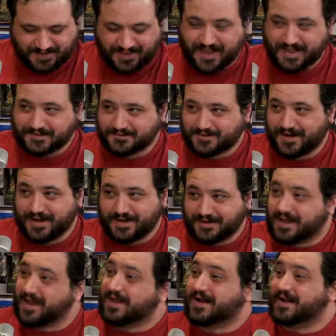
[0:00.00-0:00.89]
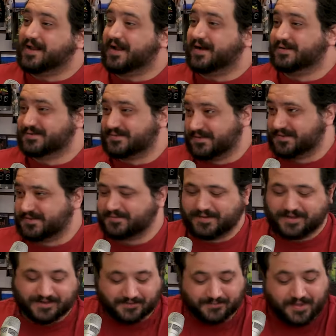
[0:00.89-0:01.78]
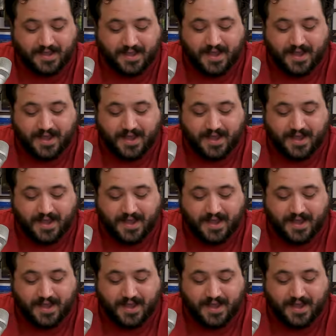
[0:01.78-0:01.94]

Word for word: That's right, and Hannah Sith Speeder.